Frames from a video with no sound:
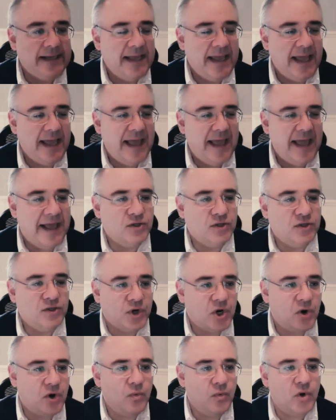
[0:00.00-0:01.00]
as
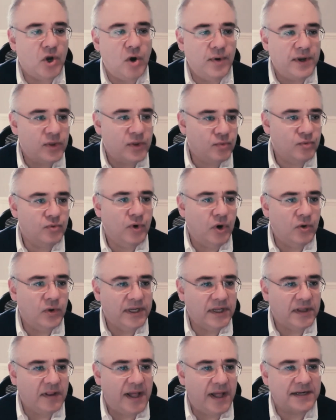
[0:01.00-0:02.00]
we're going through
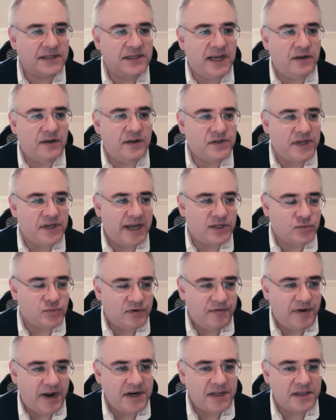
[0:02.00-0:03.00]
rolling lockdowns, as we're
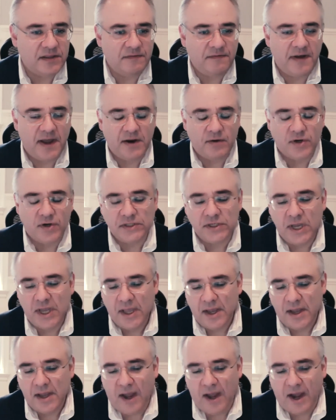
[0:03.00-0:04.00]
fighting the virus,
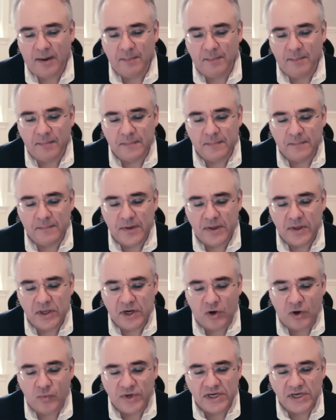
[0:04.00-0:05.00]

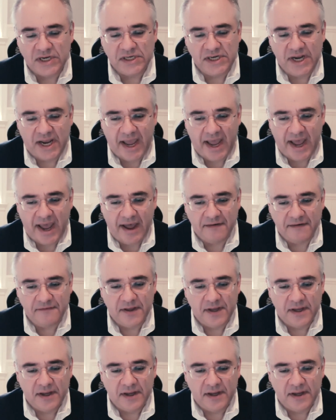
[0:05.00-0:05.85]
we need to have